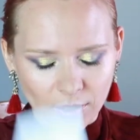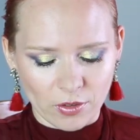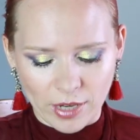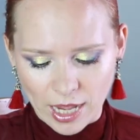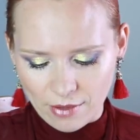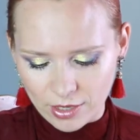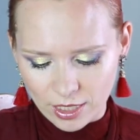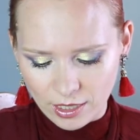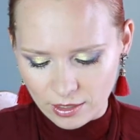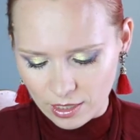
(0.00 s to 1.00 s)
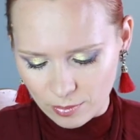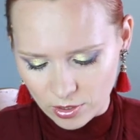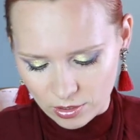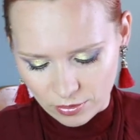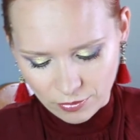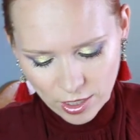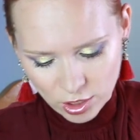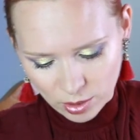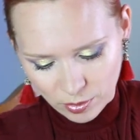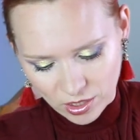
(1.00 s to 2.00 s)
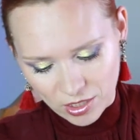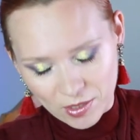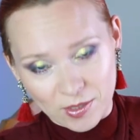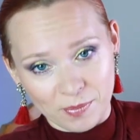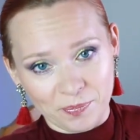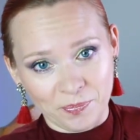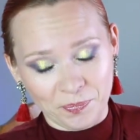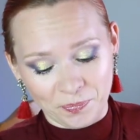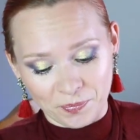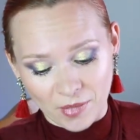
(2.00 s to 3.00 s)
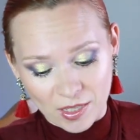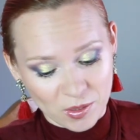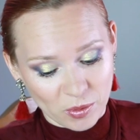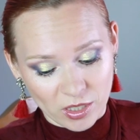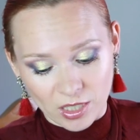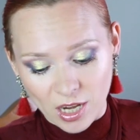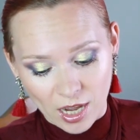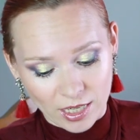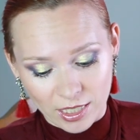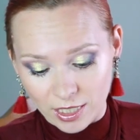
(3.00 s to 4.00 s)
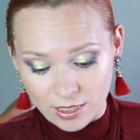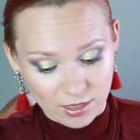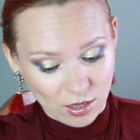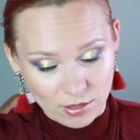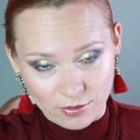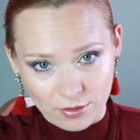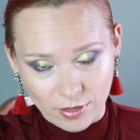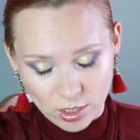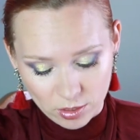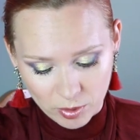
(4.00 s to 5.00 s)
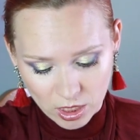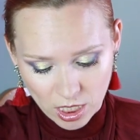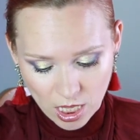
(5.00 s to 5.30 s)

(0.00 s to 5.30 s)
already have it here. I'm gonna refresh it because I swear to God, it needs a lot of refreshment.